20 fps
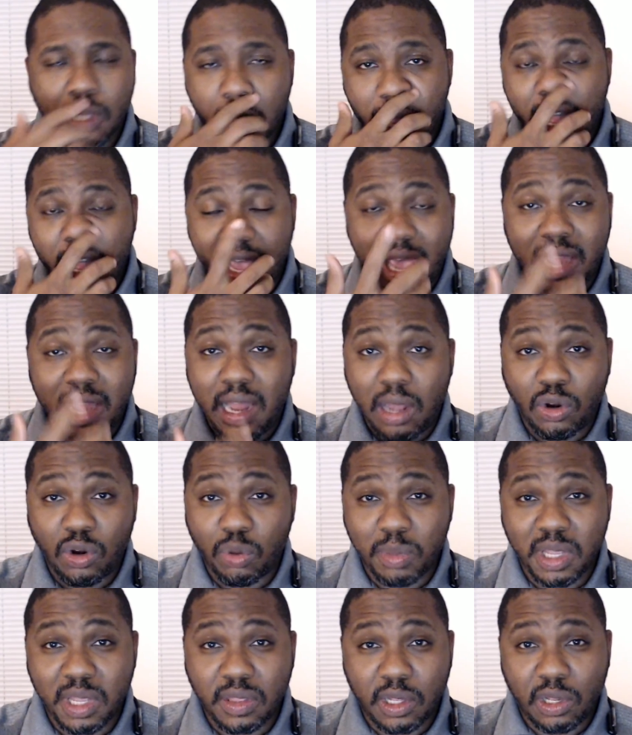And I don't mean
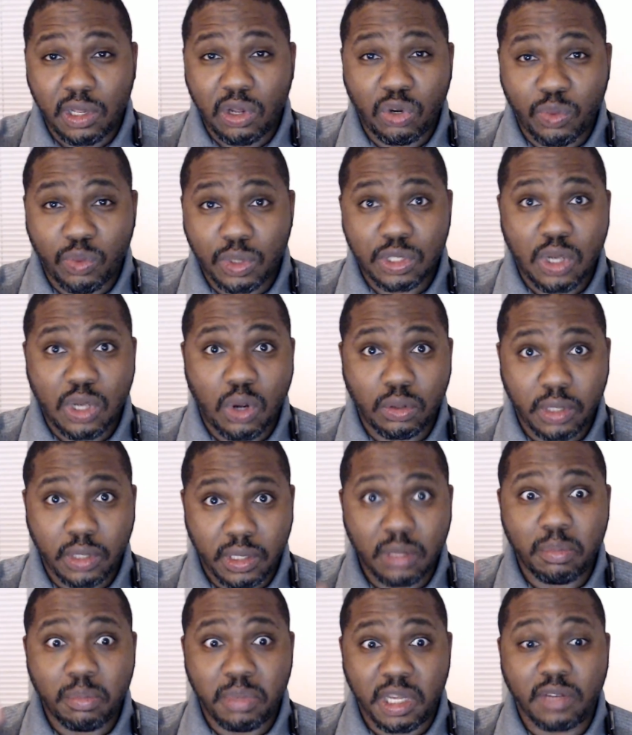the little ones only, the
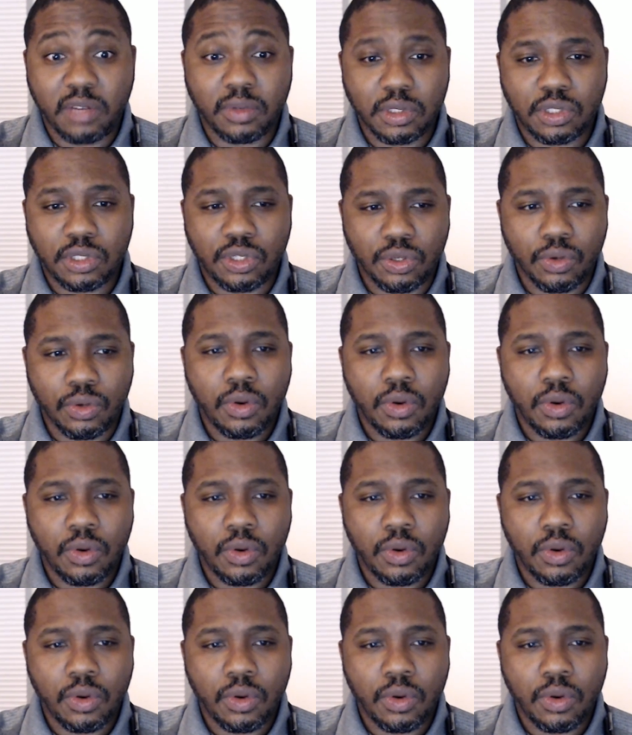big ones too.